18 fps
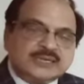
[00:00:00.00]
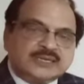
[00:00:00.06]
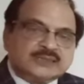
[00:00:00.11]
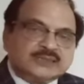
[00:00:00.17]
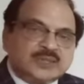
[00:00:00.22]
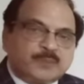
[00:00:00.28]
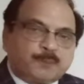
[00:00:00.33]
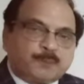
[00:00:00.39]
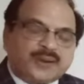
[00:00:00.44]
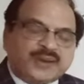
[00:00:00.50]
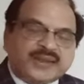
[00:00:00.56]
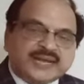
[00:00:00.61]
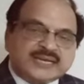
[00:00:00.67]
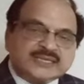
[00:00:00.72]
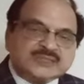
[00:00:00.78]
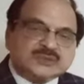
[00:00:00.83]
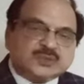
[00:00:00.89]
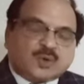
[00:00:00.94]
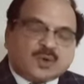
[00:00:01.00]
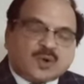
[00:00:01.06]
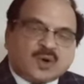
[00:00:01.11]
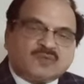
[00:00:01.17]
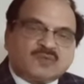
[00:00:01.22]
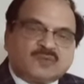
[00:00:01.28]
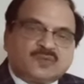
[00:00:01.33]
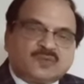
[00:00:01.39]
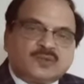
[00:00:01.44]
the pH
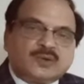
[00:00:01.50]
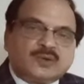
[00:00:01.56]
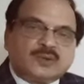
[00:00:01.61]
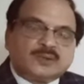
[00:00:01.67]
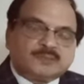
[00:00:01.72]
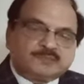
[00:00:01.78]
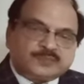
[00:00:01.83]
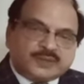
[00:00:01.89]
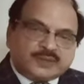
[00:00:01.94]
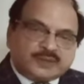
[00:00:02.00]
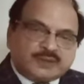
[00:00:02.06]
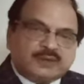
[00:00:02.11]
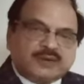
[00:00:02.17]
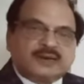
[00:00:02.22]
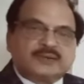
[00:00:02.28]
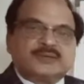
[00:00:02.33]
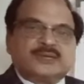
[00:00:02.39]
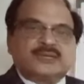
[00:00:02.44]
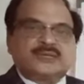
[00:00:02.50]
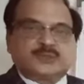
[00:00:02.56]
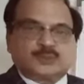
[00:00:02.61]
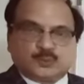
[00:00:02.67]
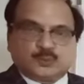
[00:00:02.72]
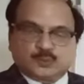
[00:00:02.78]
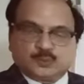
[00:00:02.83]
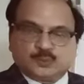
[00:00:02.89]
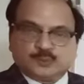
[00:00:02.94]
of lung tissue.